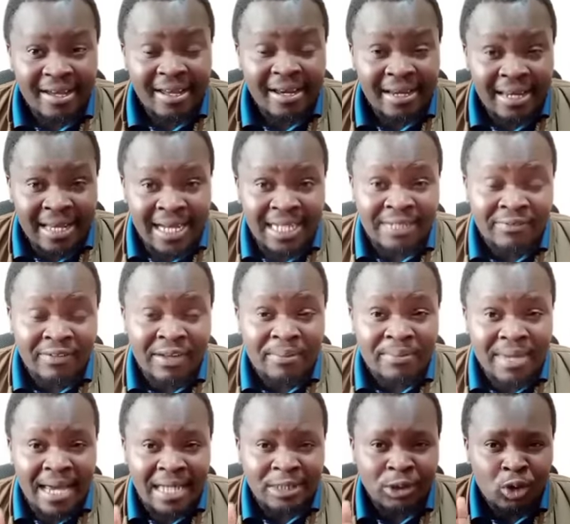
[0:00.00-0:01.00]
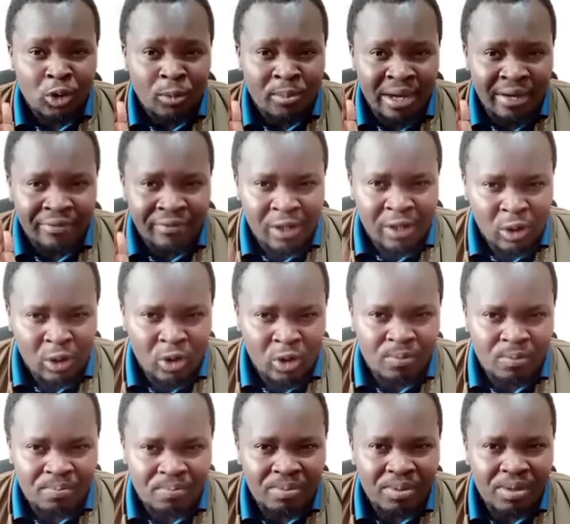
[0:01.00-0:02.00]
Let them just obey the
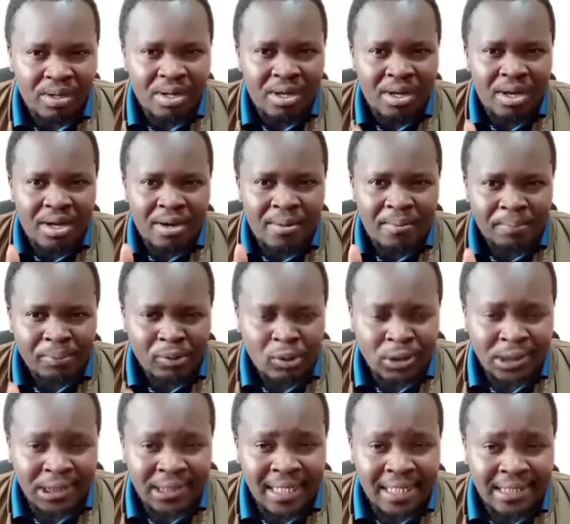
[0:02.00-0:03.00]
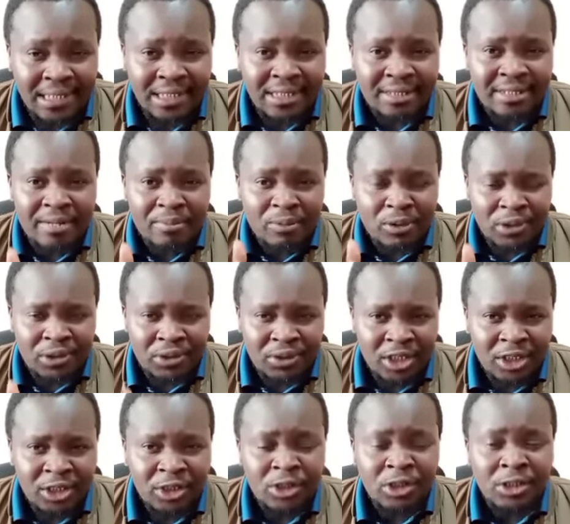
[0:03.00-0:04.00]
law. Protests,
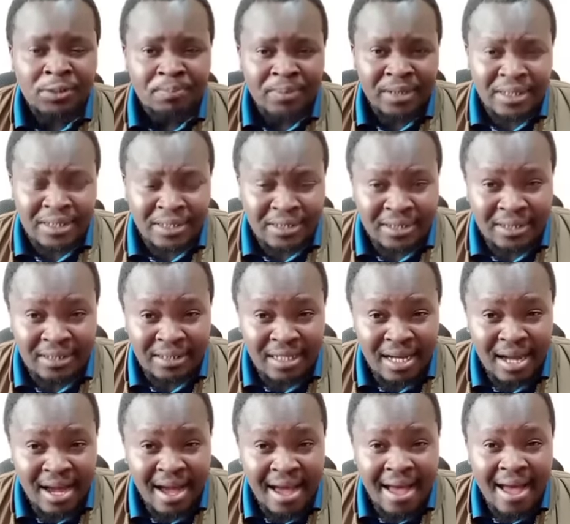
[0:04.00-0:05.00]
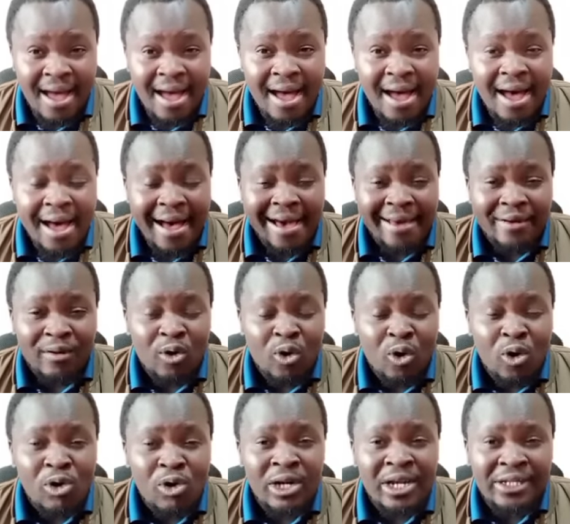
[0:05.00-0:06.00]
demonstrations, picketing are
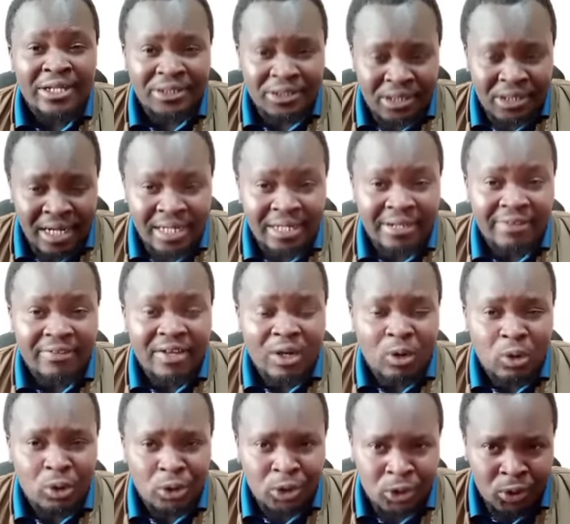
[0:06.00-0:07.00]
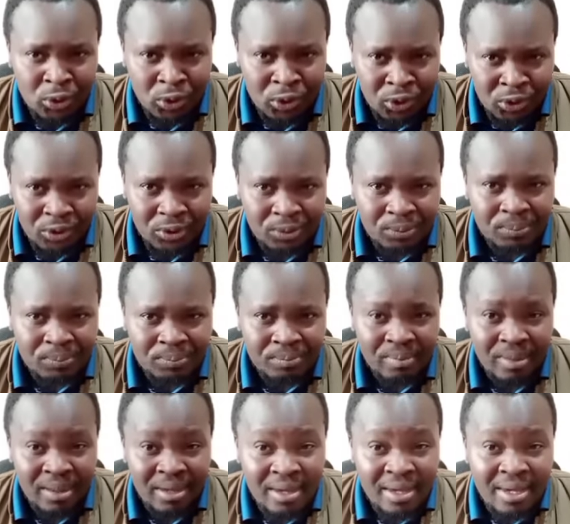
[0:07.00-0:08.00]
all enshrined in the Constitution.
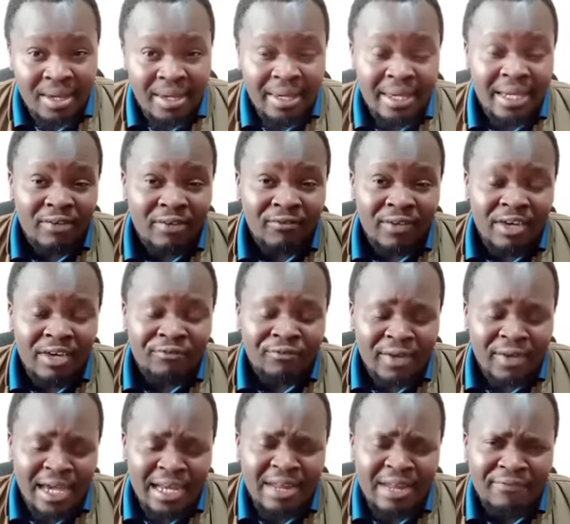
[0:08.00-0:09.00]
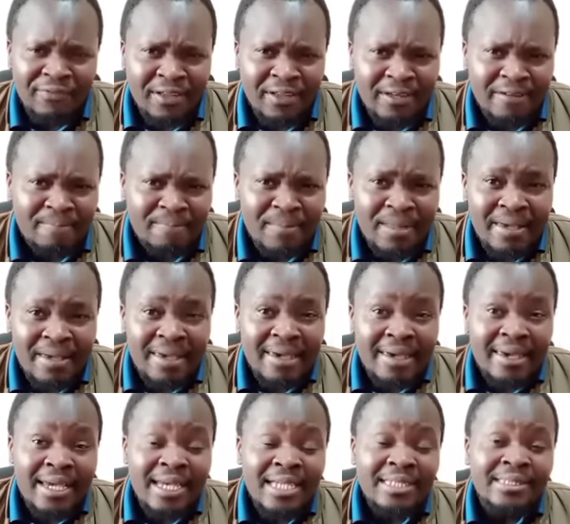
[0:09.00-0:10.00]
If anything,
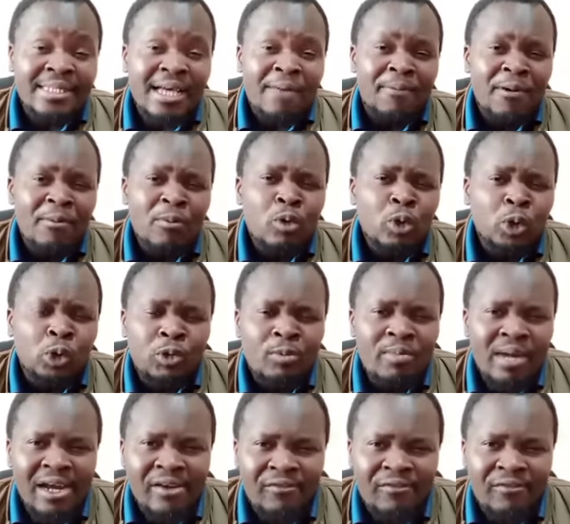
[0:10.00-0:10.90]
is the people who should be